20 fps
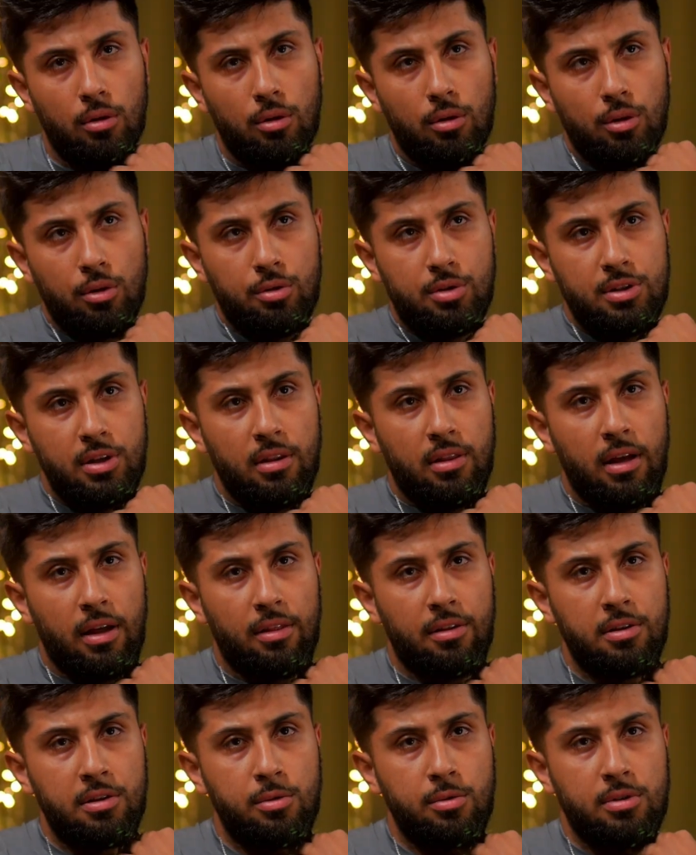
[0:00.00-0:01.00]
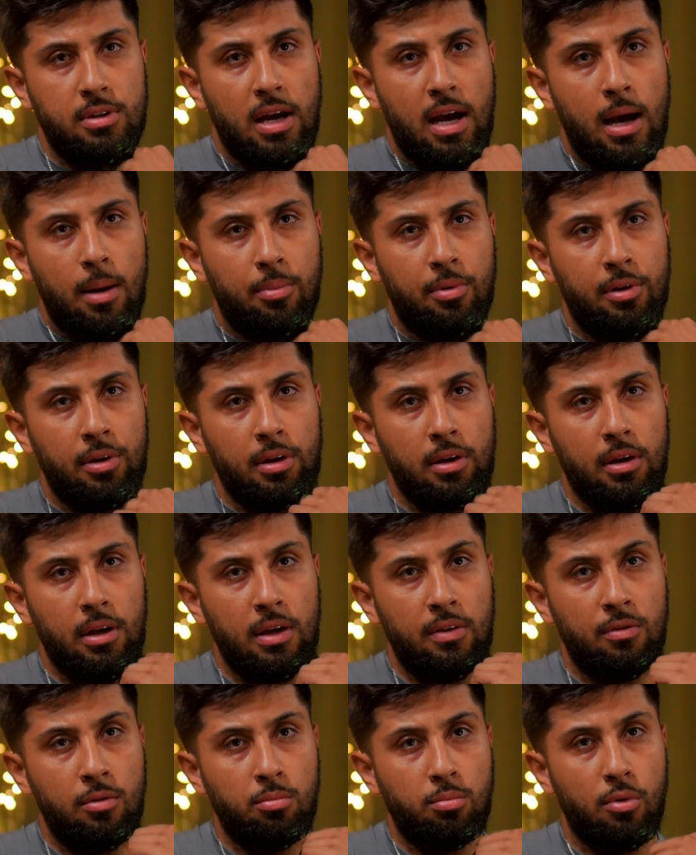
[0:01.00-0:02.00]
You said that this was happening
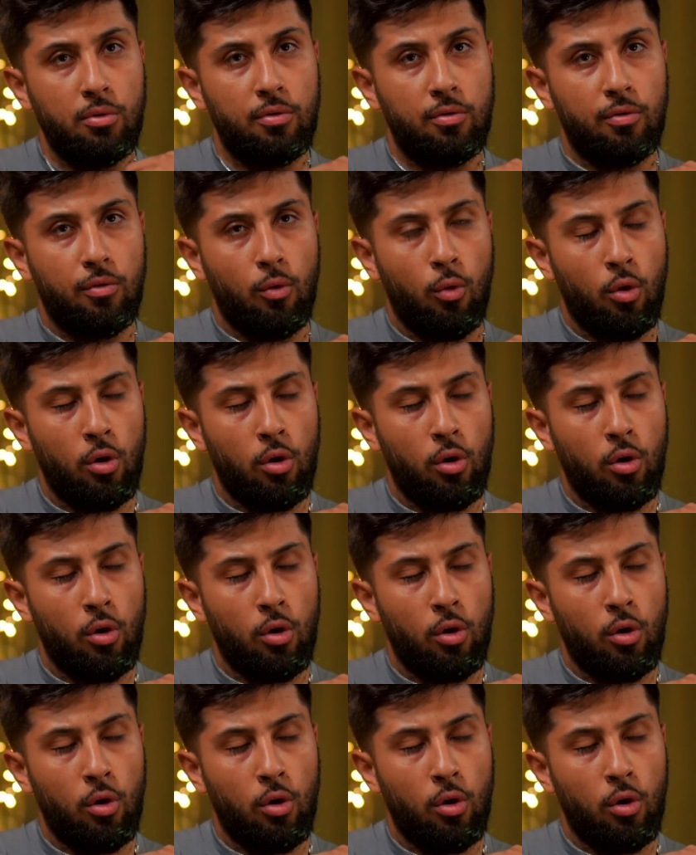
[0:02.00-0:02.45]
even before